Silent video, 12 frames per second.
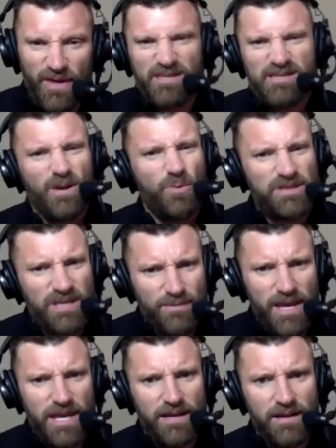He's like, what do you
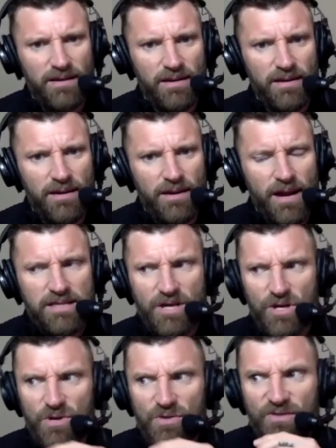mean? I said, are
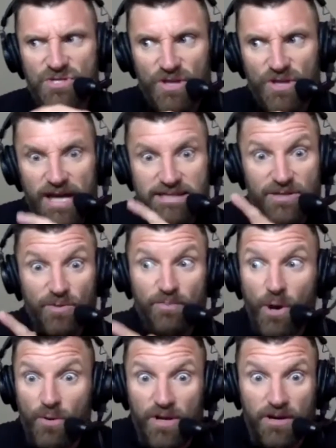you visualizing your
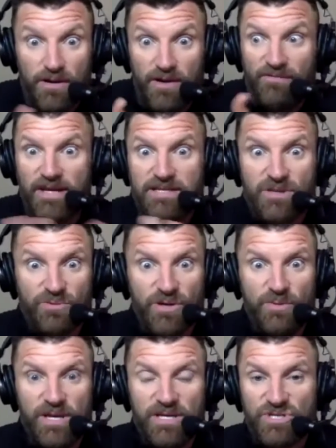opponent you're going to face in 3
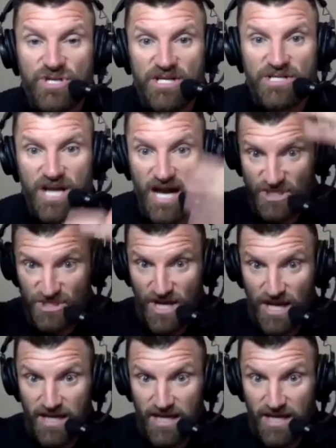weeks, Josh Koscheck,